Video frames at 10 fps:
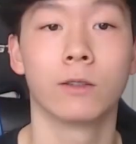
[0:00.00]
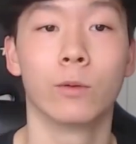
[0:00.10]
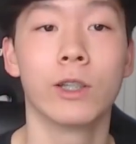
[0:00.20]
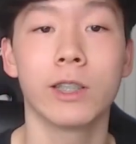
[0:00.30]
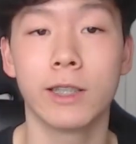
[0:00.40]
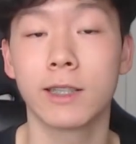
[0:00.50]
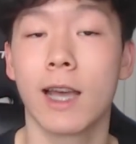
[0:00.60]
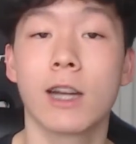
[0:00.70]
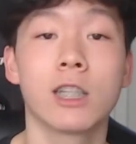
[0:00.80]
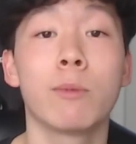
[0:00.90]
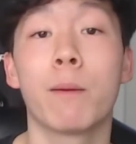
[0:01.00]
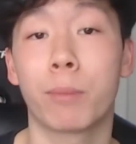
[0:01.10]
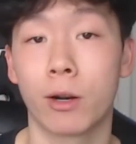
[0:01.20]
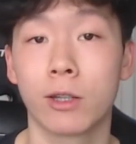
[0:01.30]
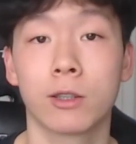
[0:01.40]
which is actually my
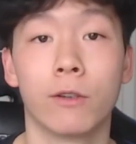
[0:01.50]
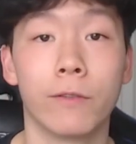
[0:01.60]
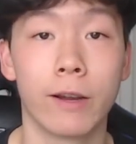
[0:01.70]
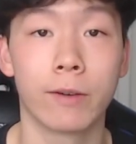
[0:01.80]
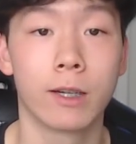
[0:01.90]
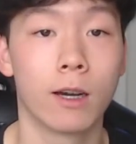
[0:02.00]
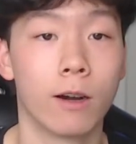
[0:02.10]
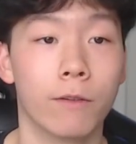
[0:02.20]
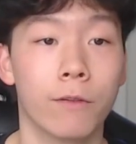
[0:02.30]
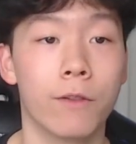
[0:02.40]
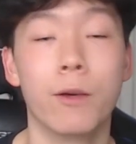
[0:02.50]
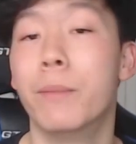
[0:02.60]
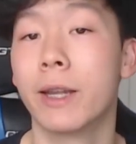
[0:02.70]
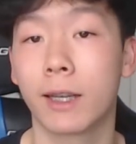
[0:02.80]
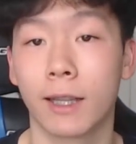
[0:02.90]
personal favorite of the
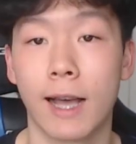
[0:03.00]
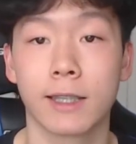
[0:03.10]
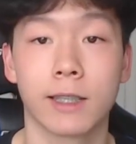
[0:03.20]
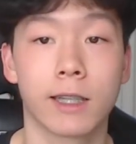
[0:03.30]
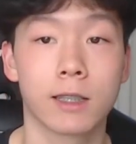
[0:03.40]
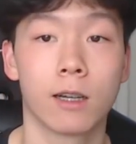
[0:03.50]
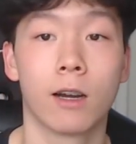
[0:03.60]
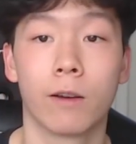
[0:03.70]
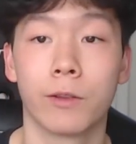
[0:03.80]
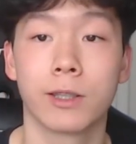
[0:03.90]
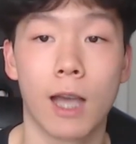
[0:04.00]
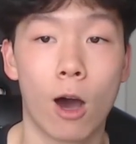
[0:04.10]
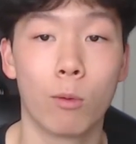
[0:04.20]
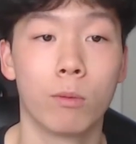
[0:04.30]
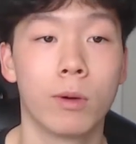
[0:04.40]
big classics on this
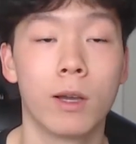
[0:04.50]
album,